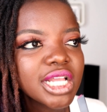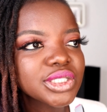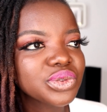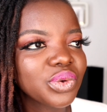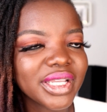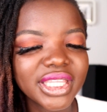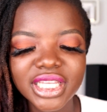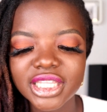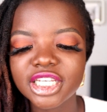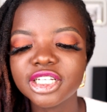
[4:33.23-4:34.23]
So I
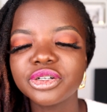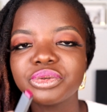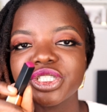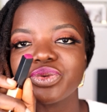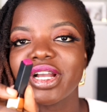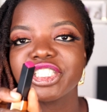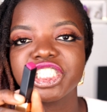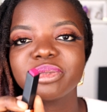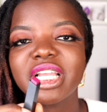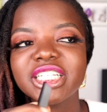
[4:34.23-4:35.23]
think the reason why it's
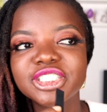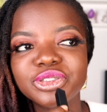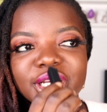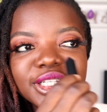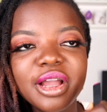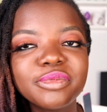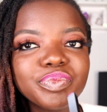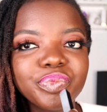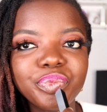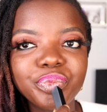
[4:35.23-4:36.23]
shaped like this so that it can
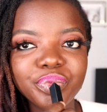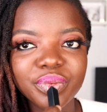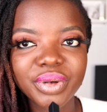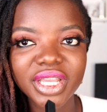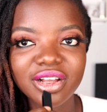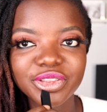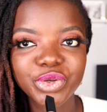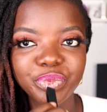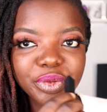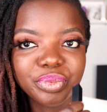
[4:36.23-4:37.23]
bring out the
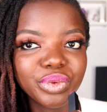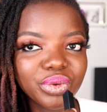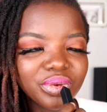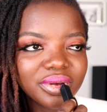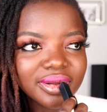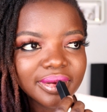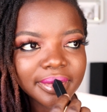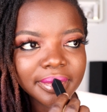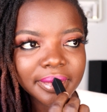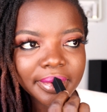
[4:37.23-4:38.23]
cupid bow.
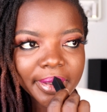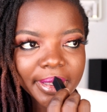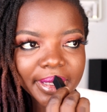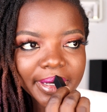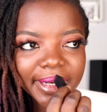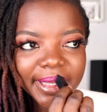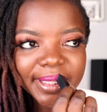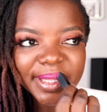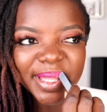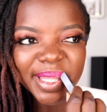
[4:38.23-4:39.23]
It
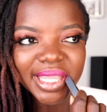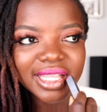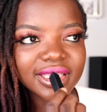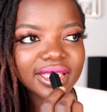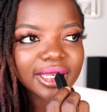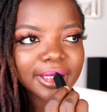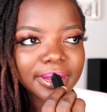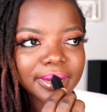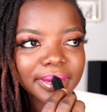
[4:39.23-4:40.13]
glides easily.